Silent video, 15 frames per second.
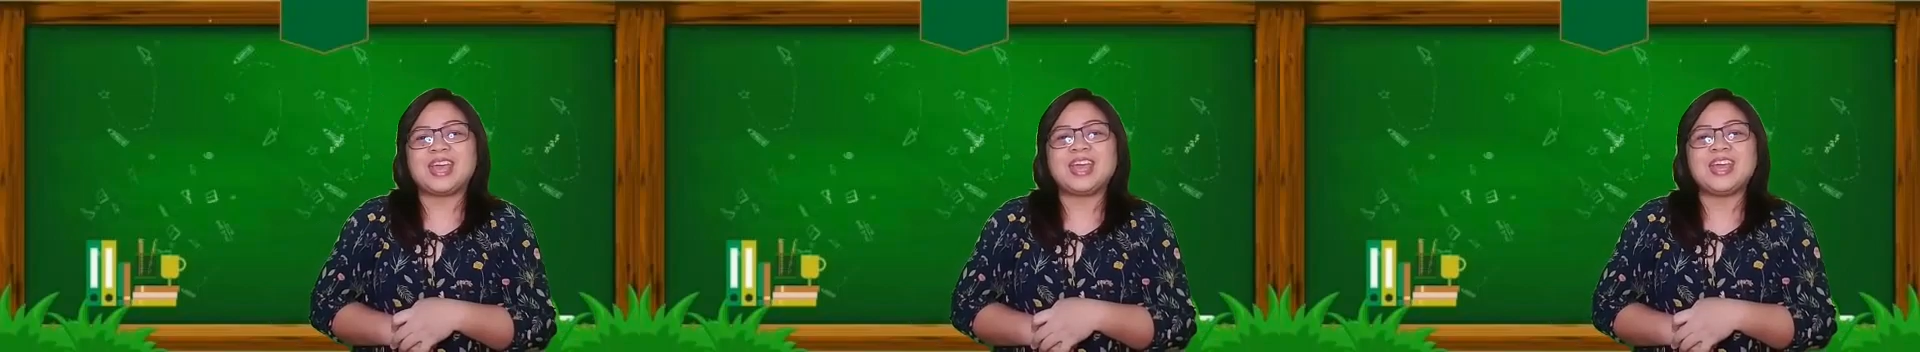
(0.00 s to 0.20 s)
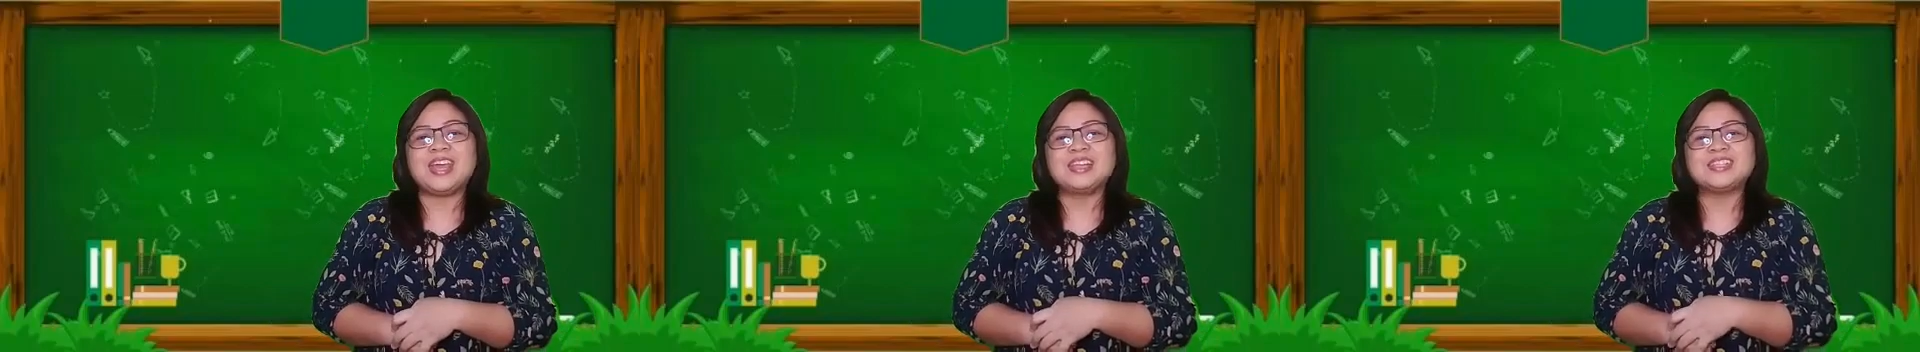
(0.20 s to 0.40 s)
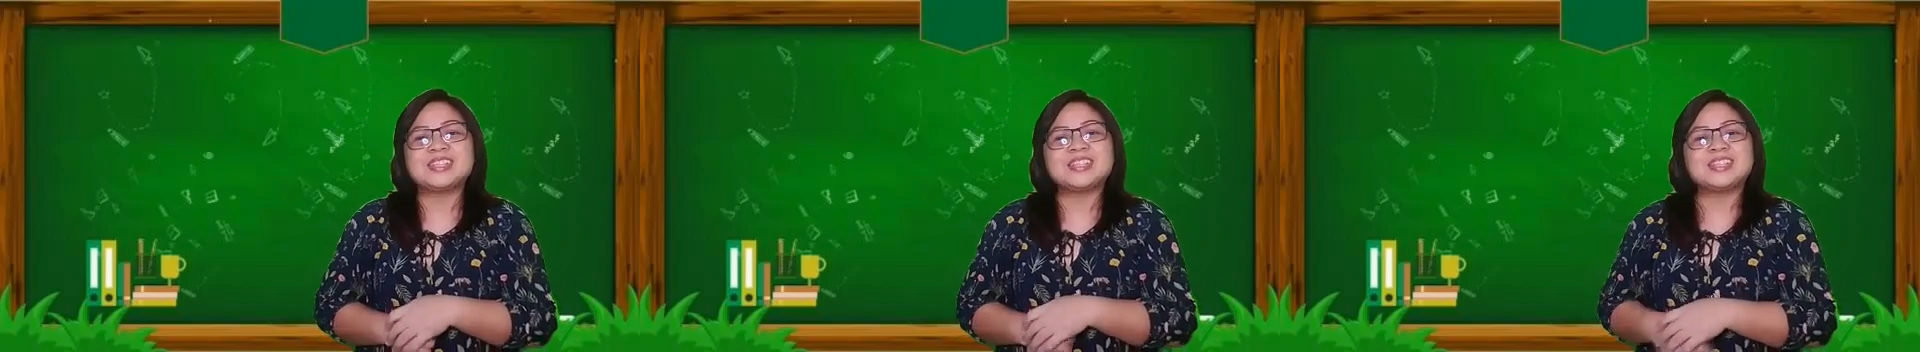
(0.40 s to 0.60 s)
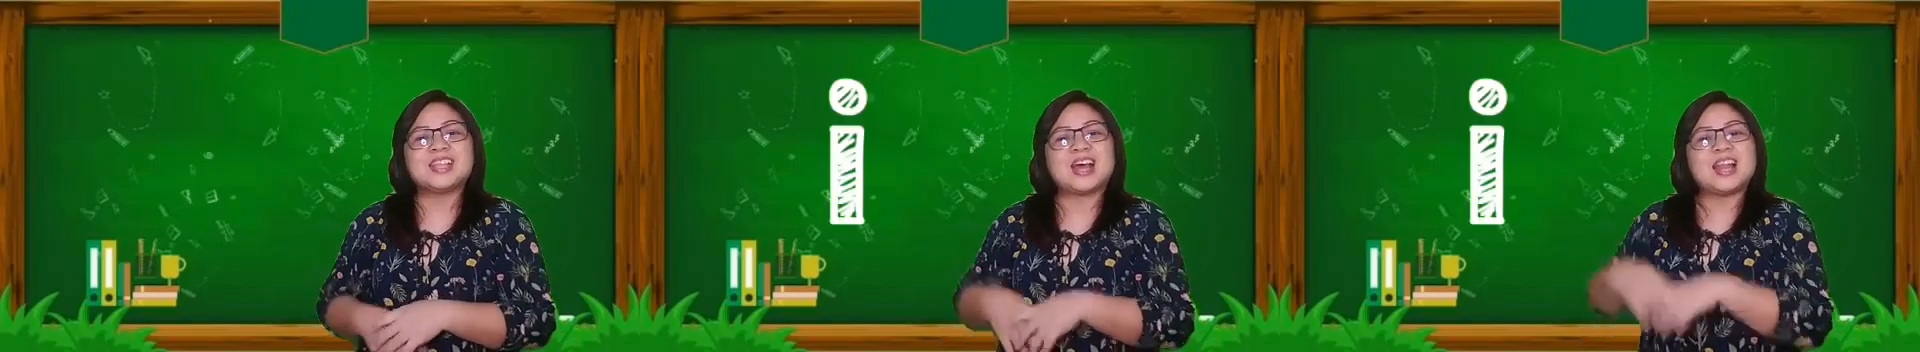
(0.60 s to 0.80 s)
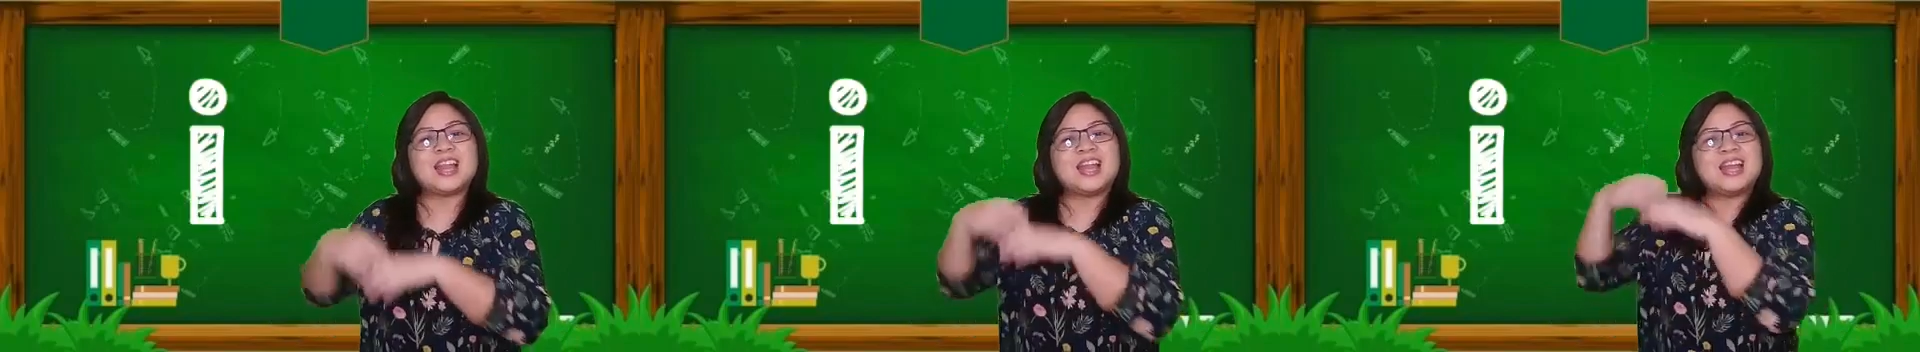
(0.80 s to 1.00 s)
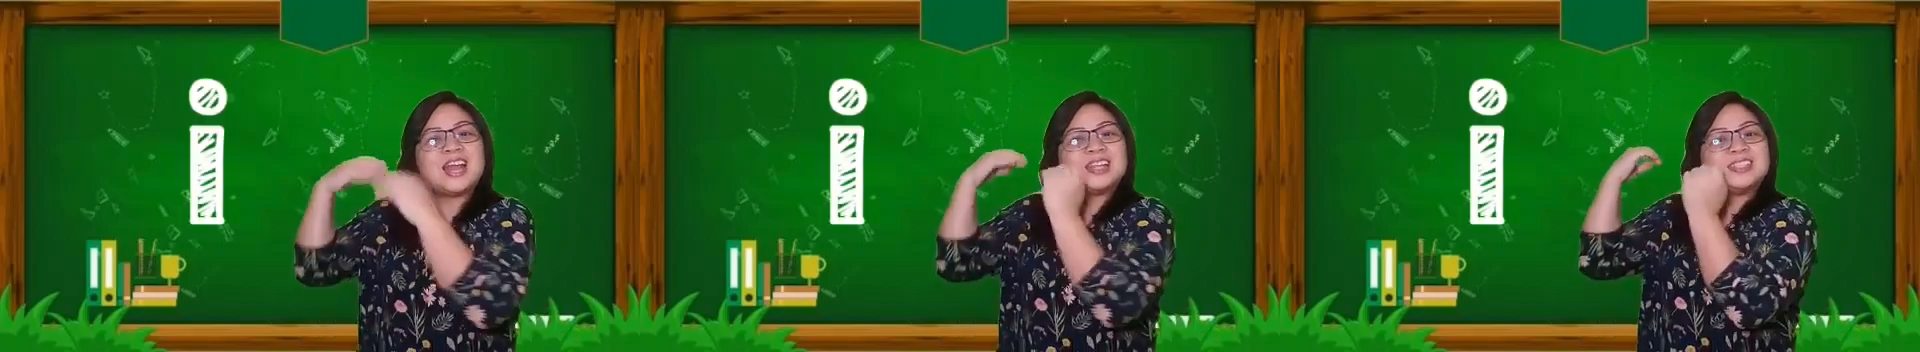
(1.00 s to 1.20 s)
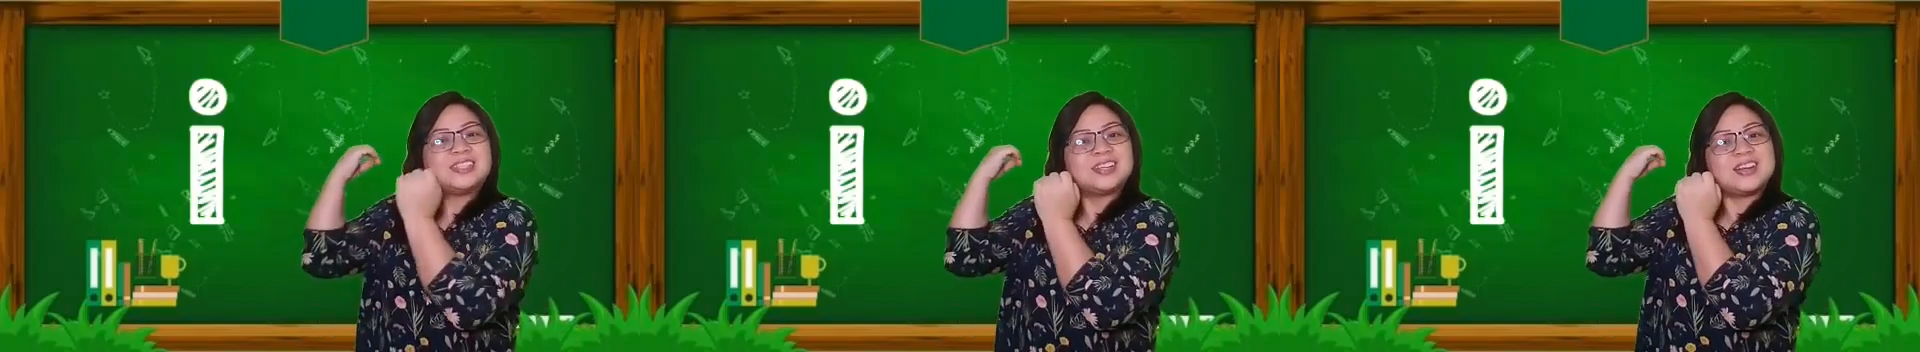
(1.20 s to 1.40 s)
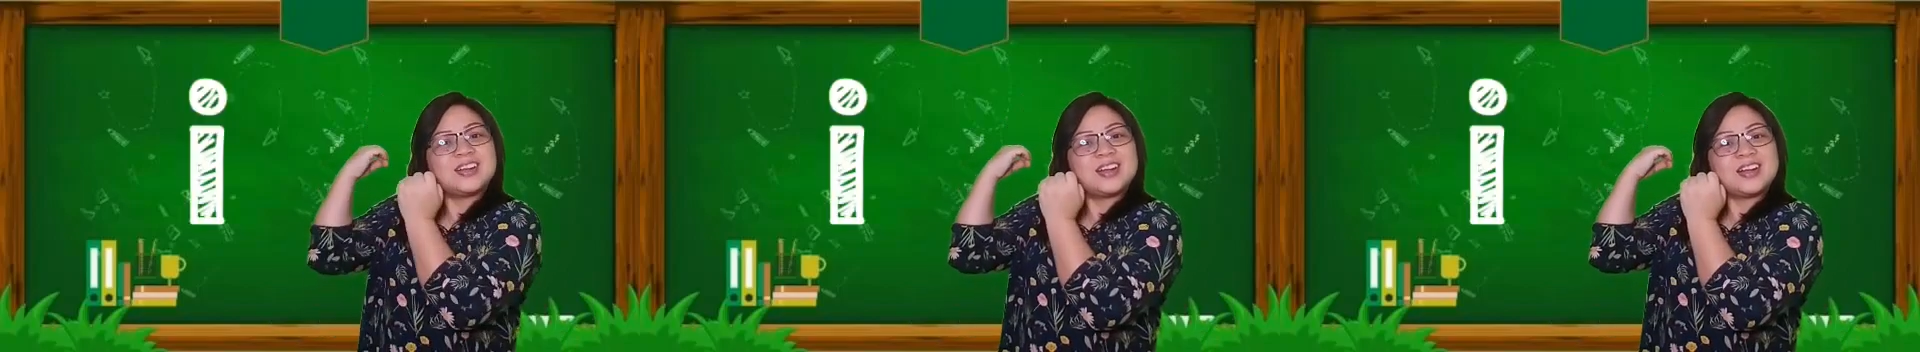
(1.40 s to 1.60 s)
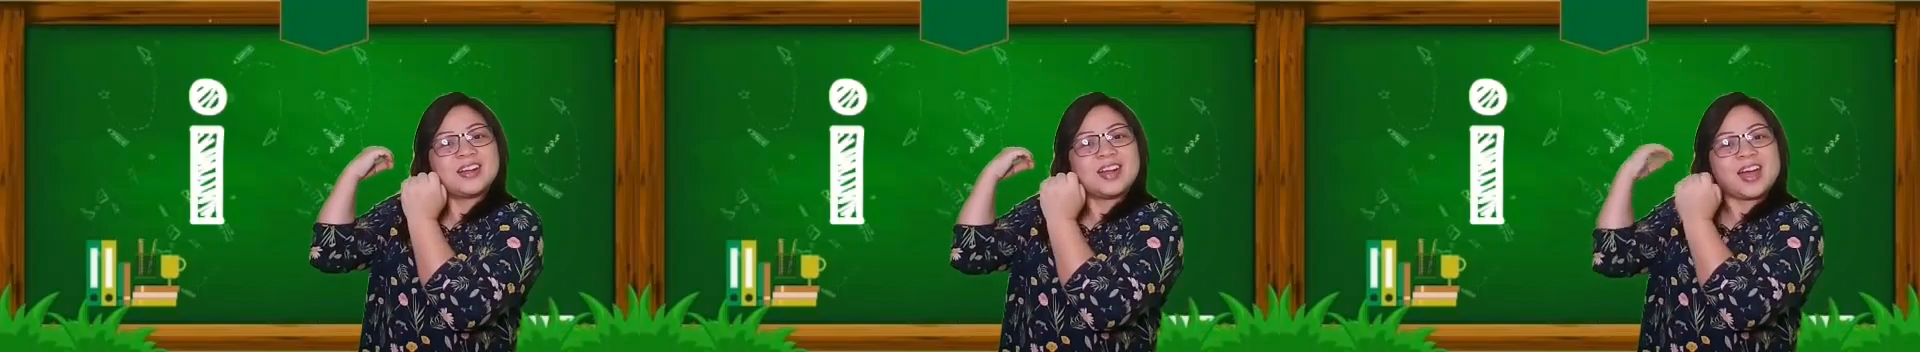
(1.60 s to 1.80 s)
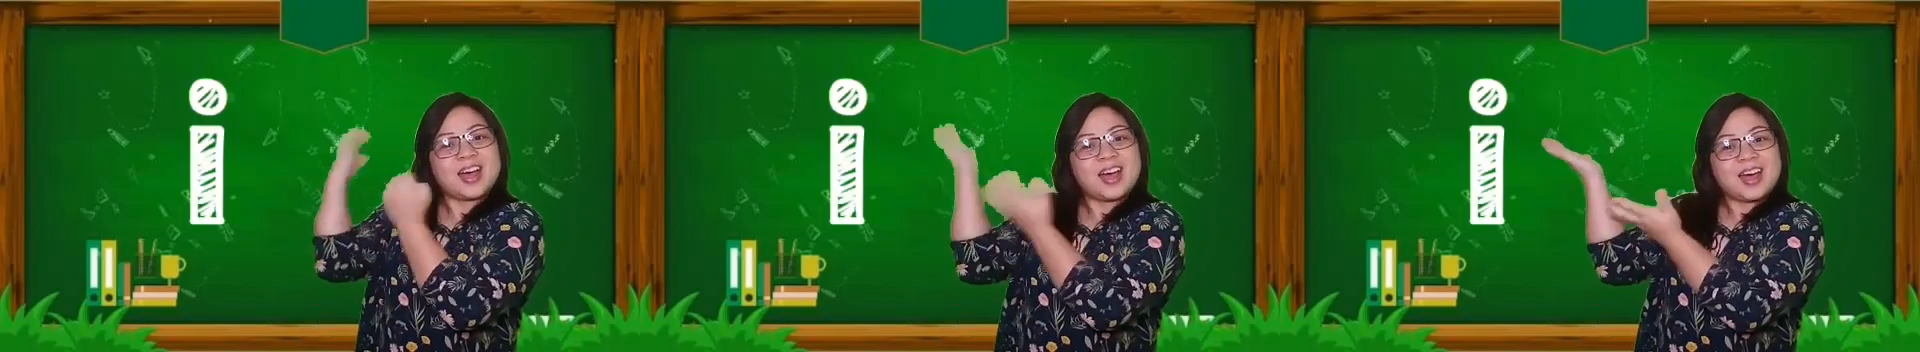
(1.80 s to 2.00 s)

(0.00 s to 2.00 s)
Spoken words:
It's the letter